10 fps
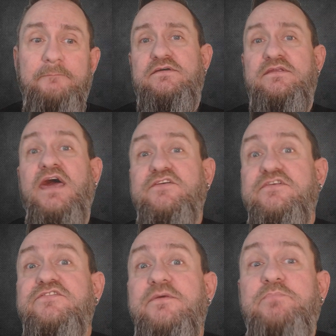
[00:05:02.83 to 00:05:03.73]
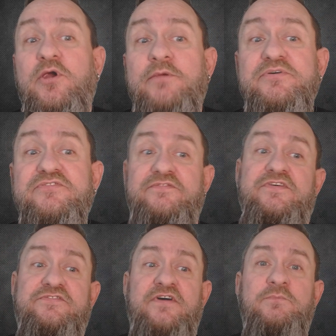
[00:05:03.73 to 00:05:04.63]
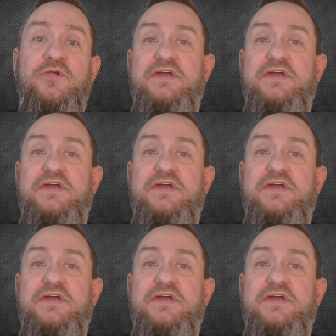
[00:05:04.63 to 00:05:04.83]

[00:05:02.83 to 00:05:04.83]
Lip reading: Next is the purpose of the summary.